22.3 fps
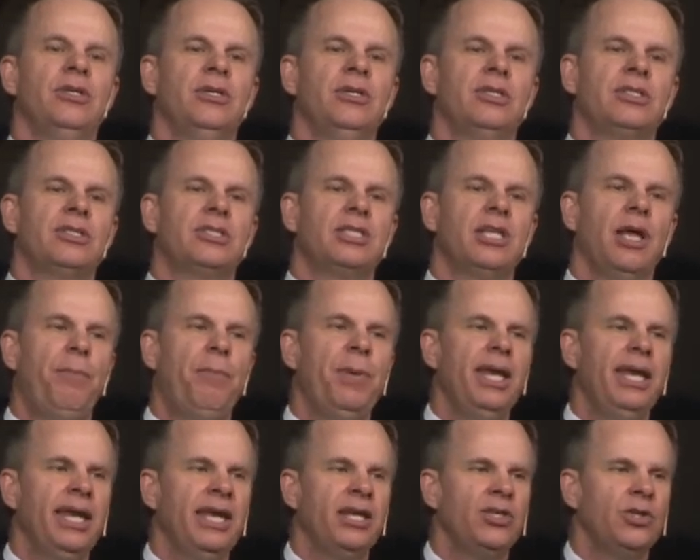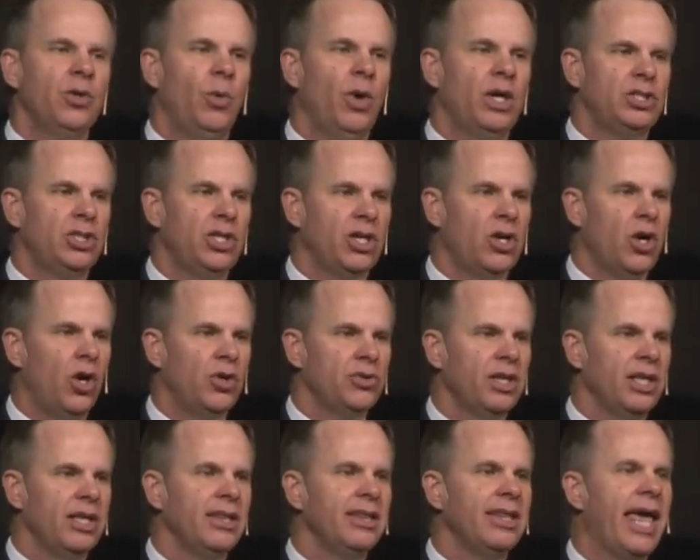slipping into what she called
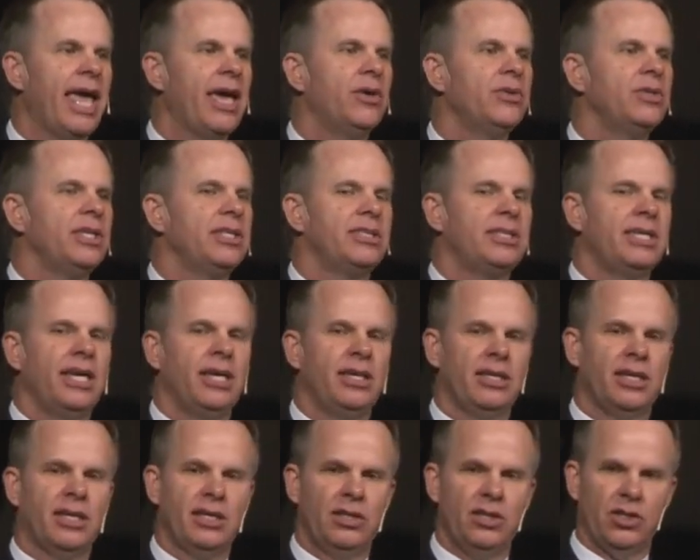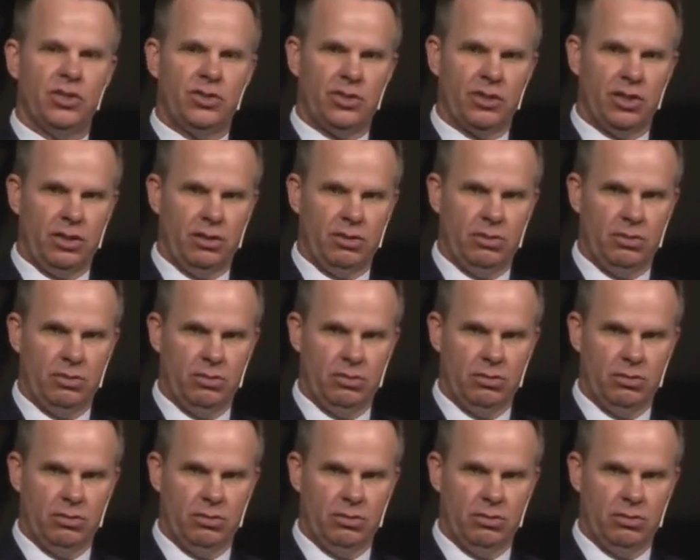the Laodicean condition.